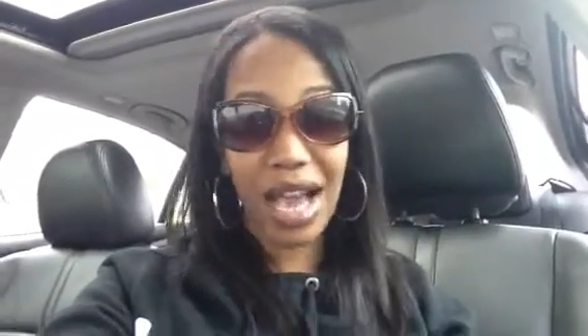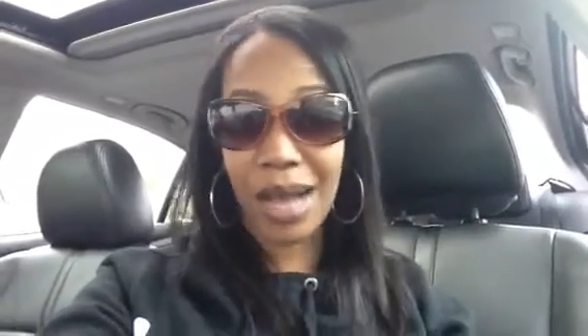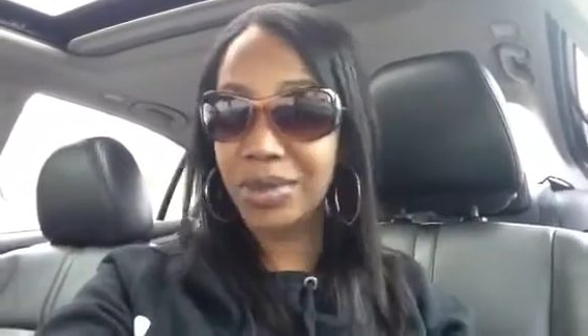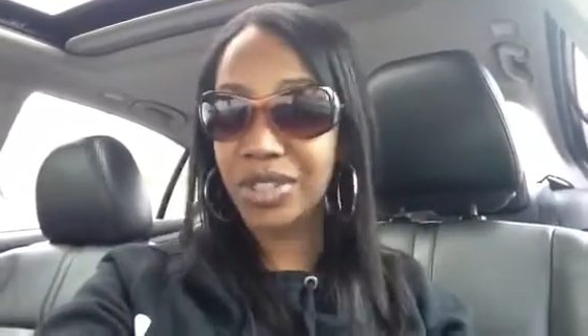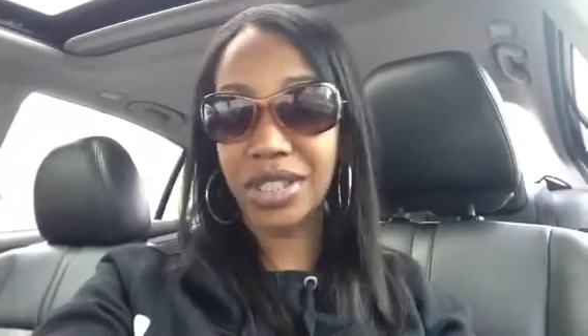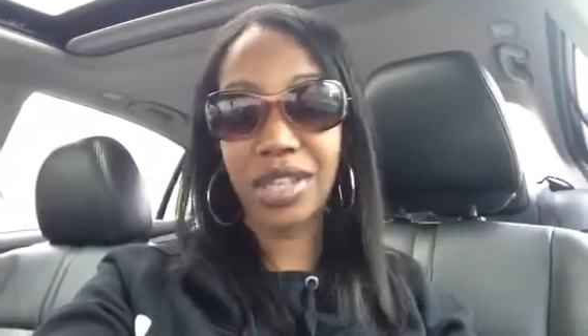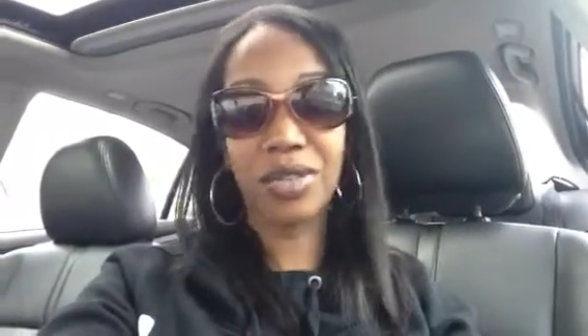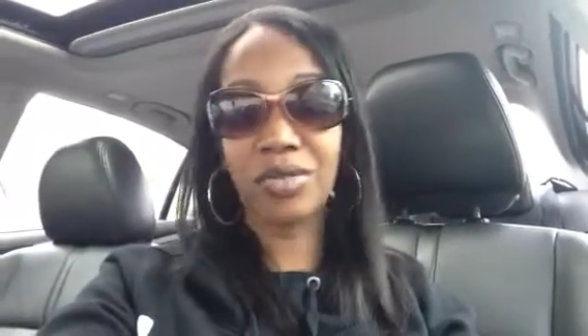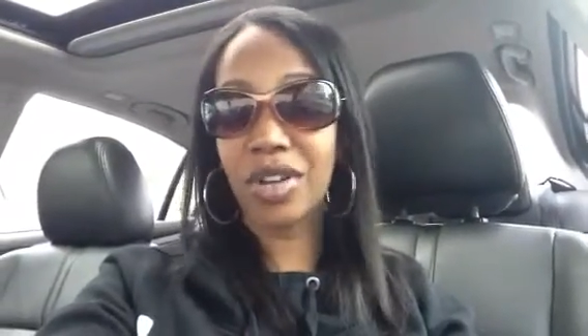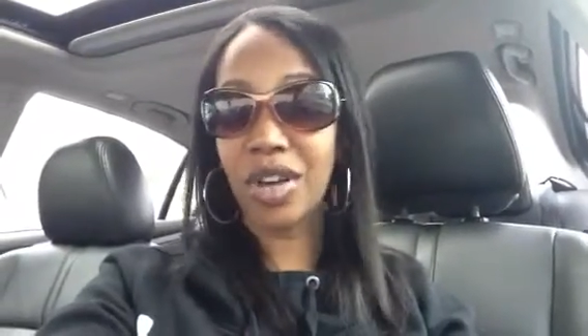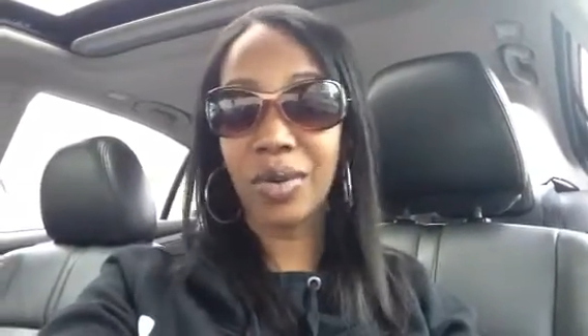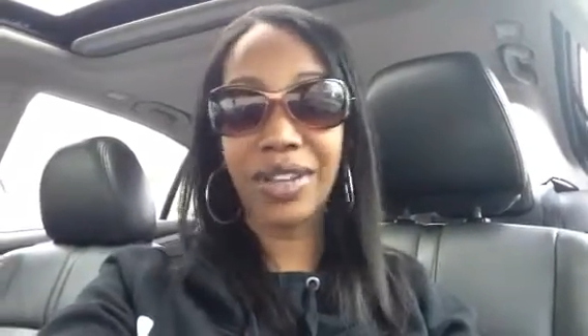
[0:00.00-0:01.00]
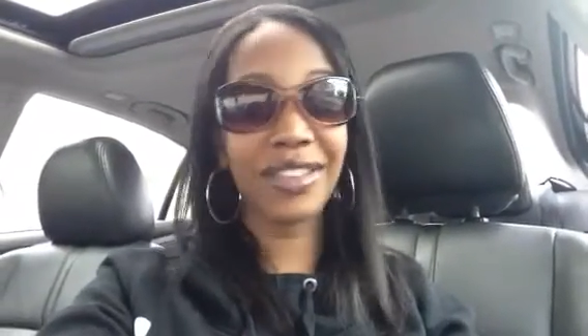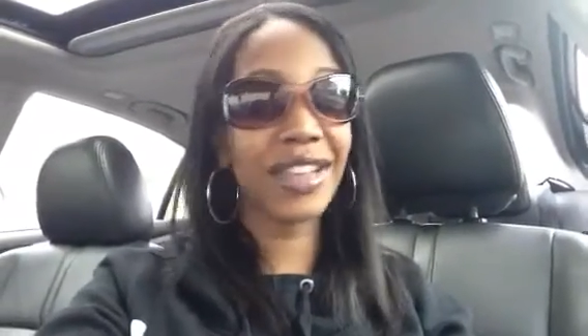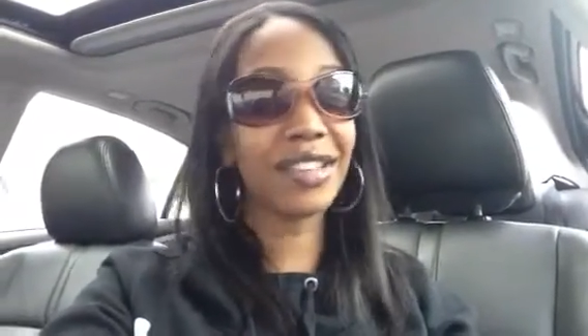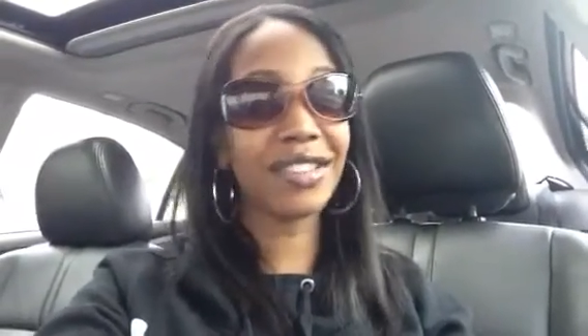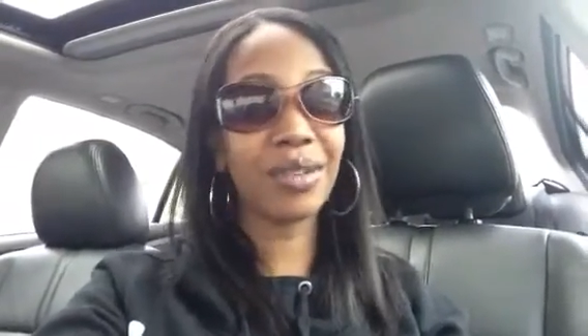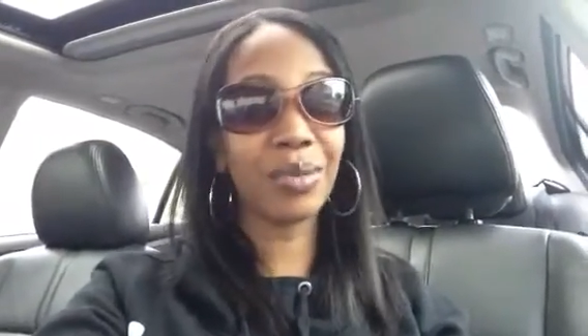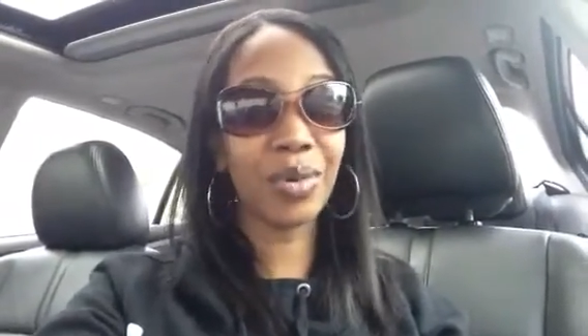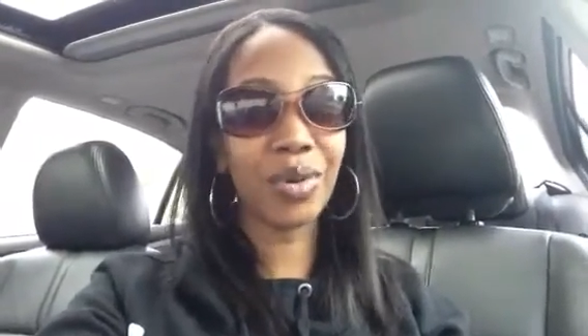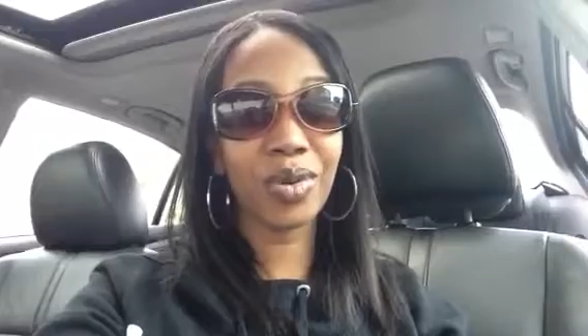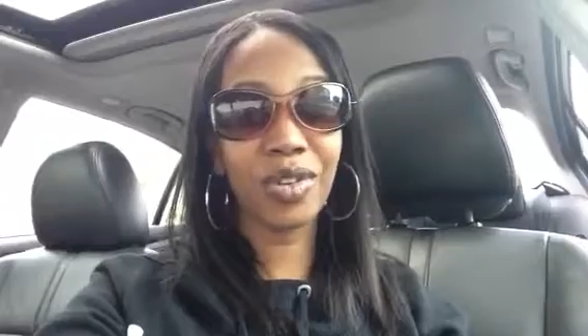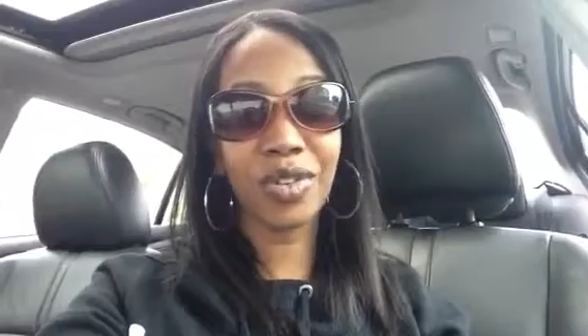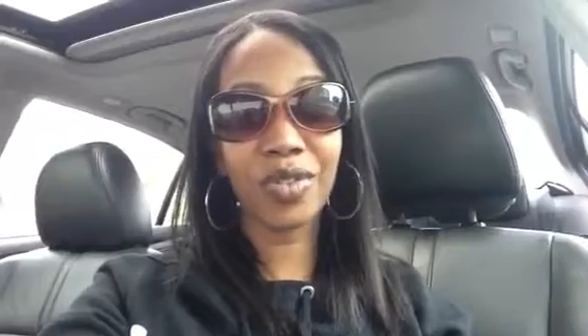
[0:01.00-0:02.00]
I'm just letting you know. It's that
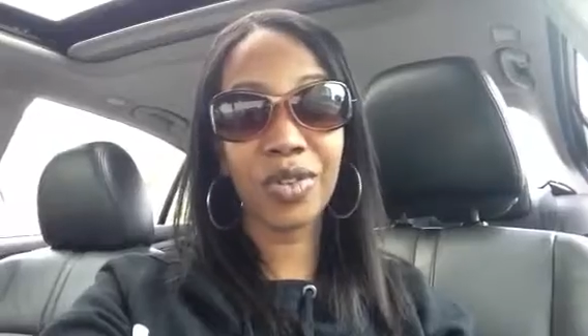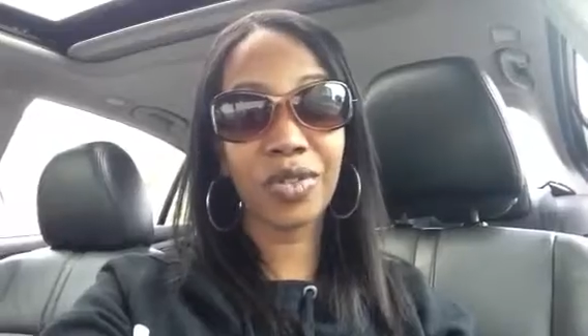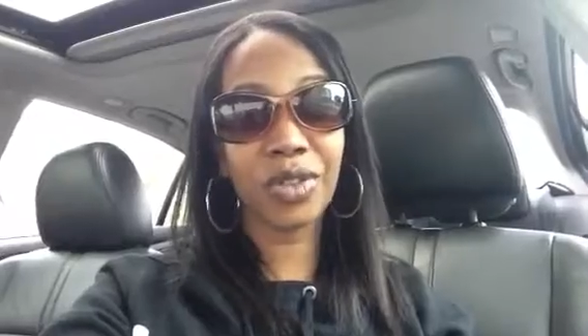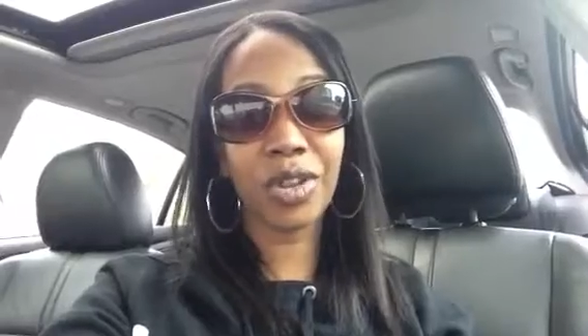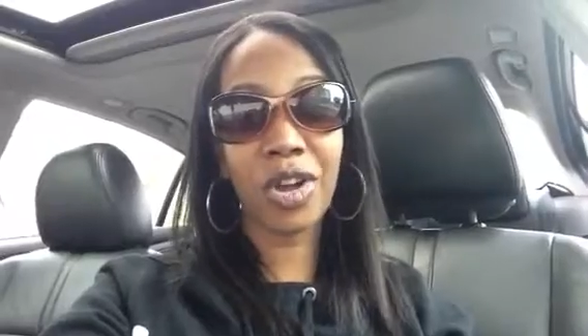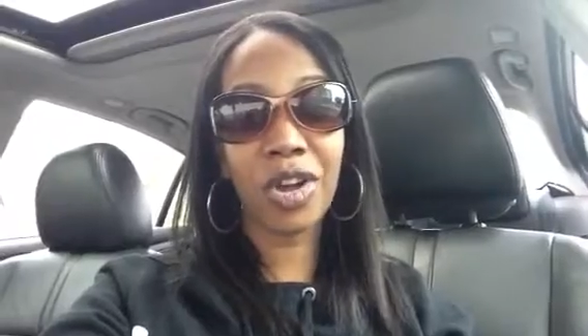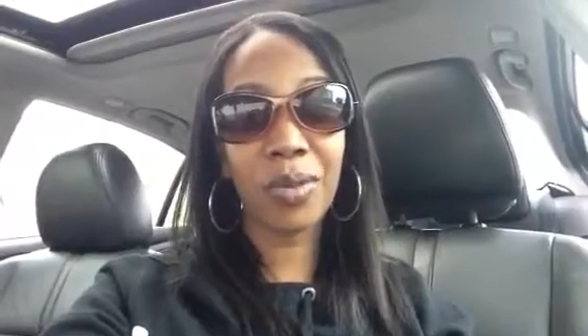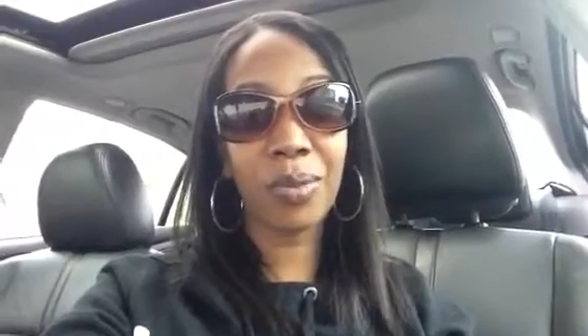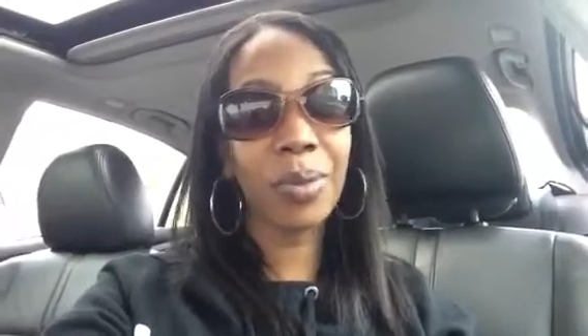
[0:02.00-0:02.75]
simple. Universal law.